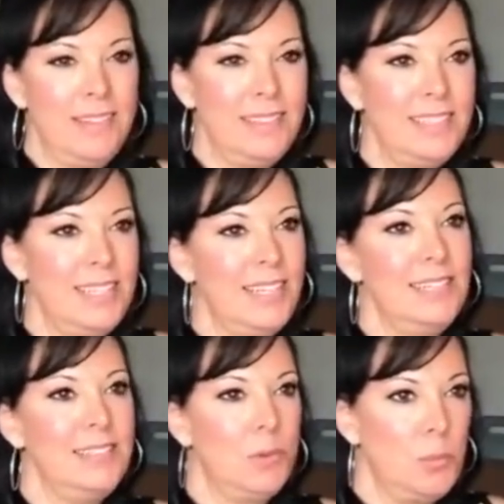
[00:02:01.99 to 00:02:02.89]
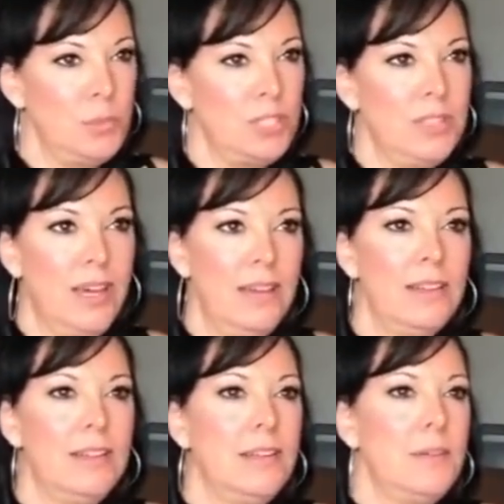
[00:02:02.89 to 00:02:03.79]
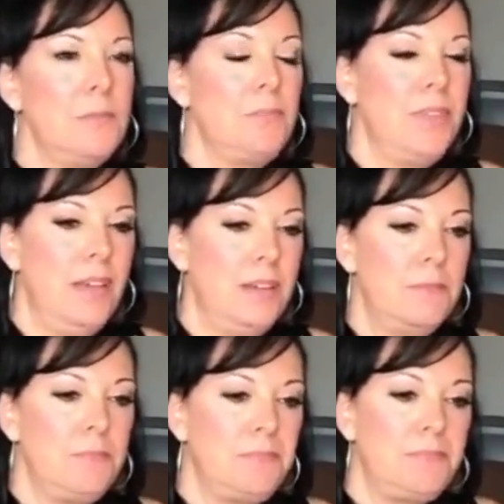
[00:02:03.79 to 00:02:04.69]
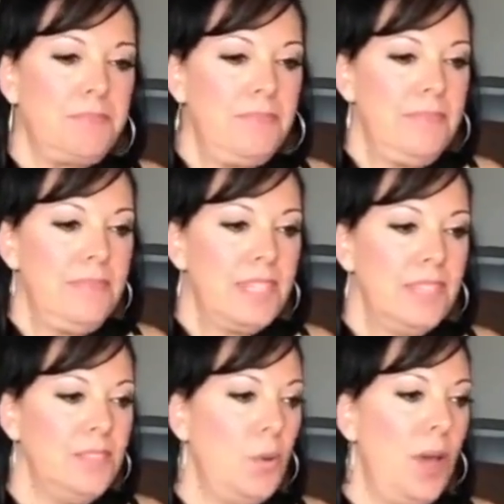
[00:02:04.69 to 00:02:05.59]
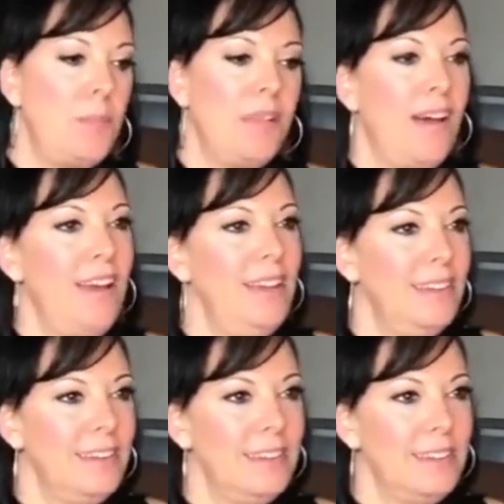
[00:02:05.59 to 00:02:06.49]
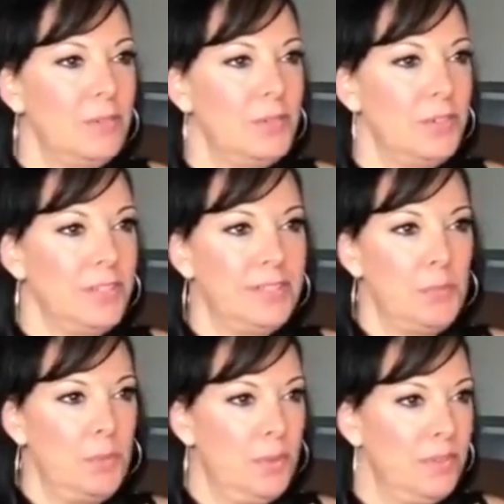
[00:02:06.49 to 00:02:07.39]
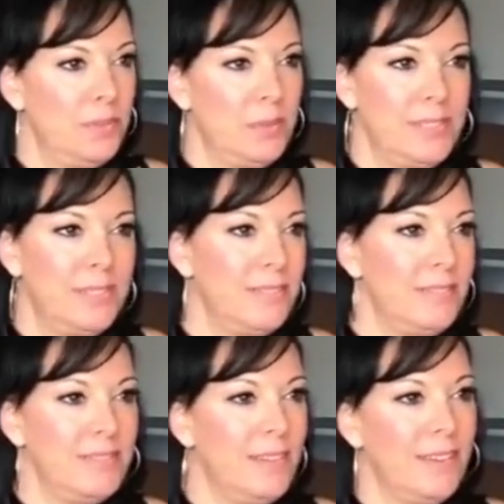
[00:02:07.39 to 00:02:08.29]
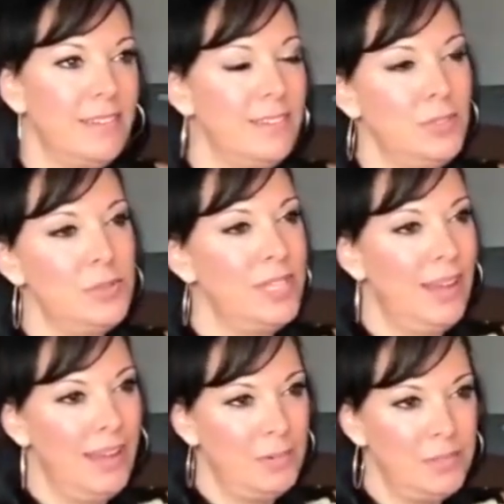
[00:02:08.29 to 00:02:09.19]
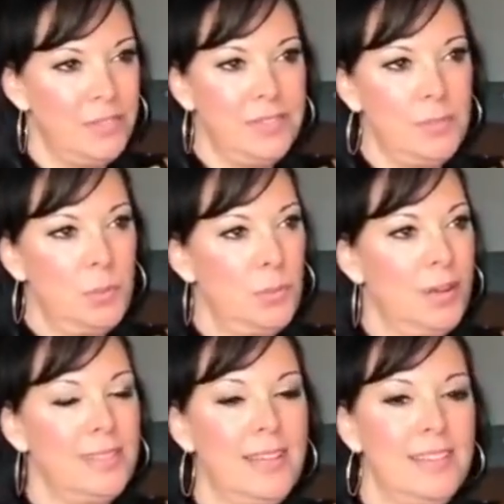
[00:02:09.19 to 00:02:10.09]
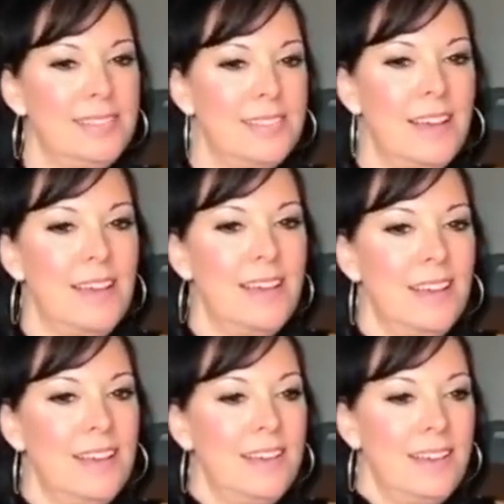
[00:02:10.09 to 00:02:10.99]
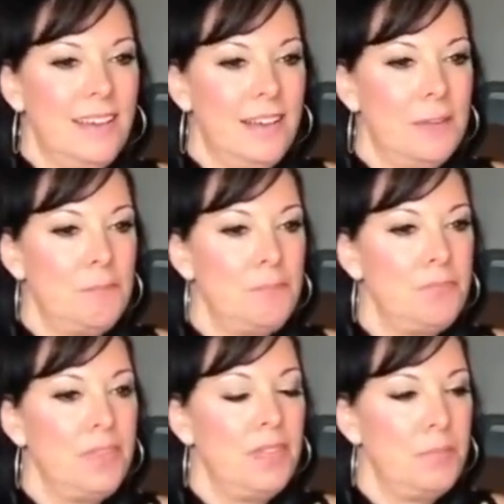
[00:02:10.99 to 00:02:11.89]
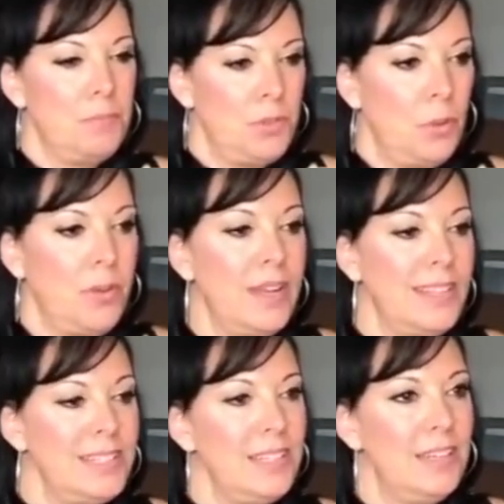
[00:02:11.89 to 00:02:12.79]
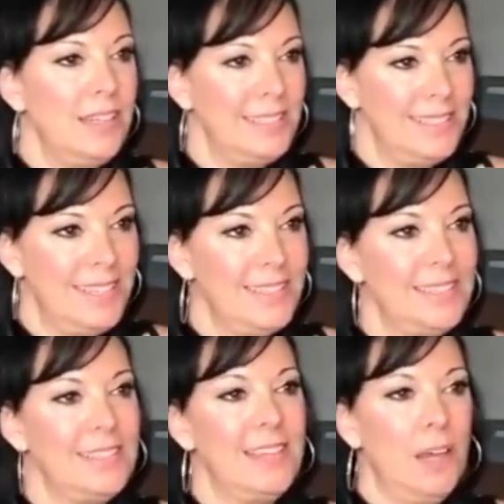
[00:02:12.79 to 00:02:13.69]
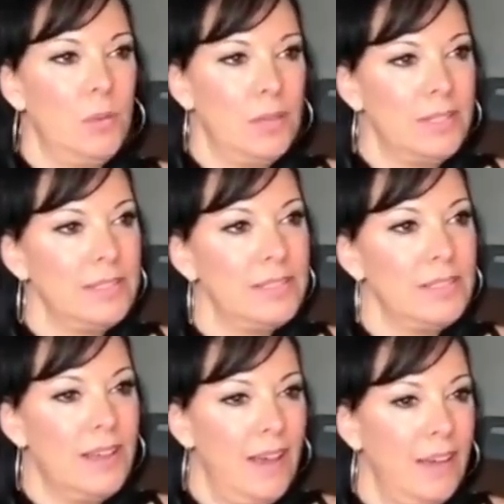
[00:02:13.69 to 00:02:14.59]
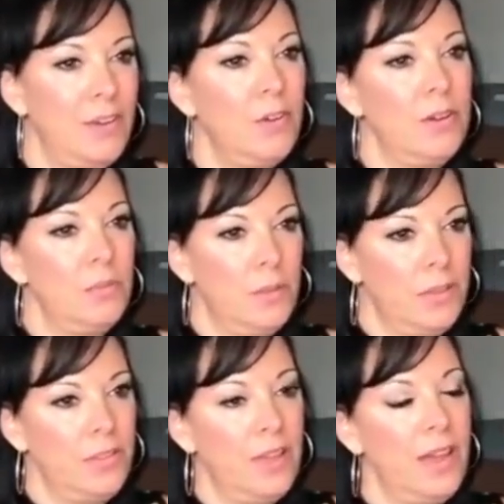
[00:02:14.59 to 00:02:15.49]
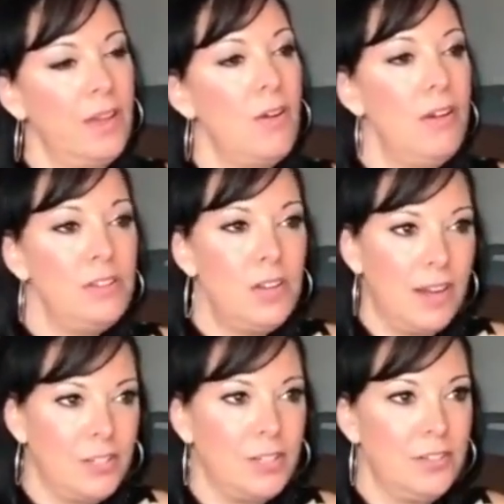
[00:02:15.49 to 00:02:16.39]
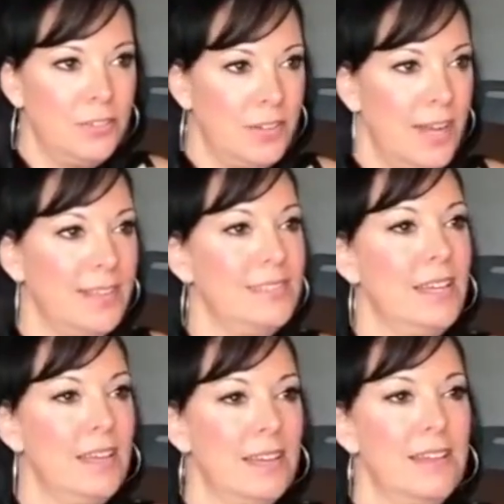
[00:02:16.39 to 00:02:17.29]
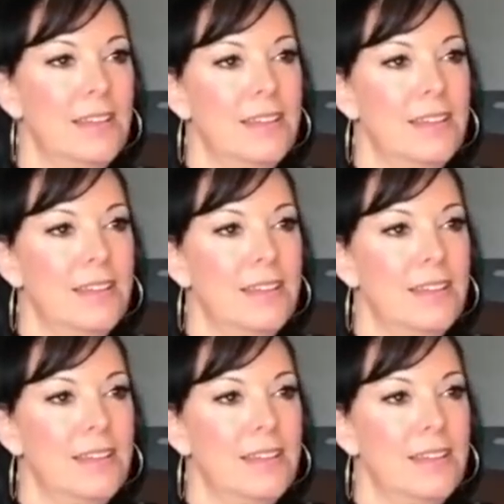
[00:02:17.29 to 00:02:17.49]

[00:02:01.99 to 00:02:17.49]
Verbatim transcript: Back in the 1990s, they were pushing that. Um, so I applied, and it was very simple. It wasn't like you do today. It was a very simple process. And so in 1996, I was hired on with a contractor for NASA.